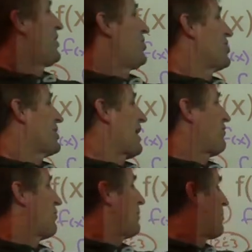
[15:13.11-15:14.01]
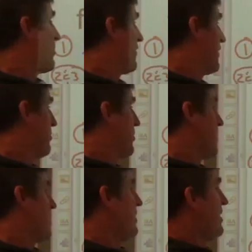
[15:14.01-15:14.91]
You just have to remember, if you put
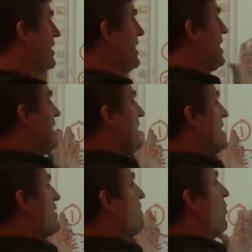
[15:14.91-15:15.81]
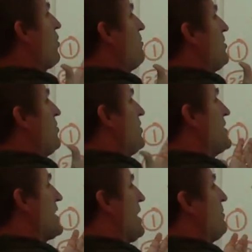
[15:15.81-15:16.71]
it in this form, you do the
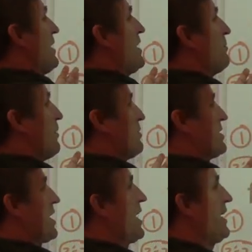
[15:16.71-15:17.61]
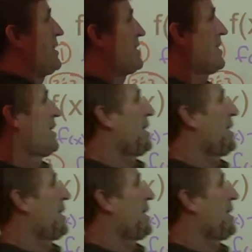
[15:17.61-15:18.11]
same thing to both sides.